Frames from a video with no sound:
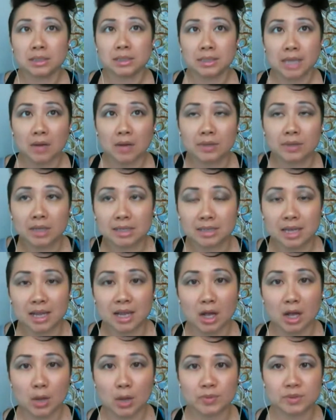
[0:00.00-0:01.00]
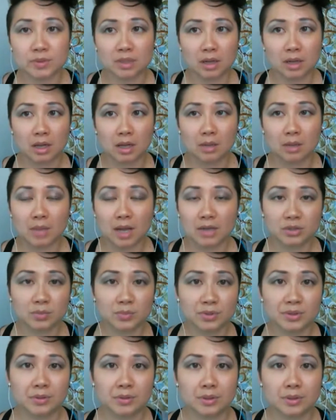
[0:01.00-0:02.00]
Nowadays, I help
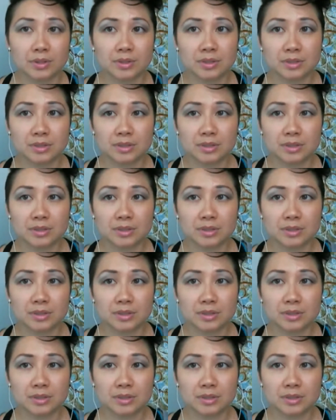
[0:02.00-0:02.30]
entrepreneurs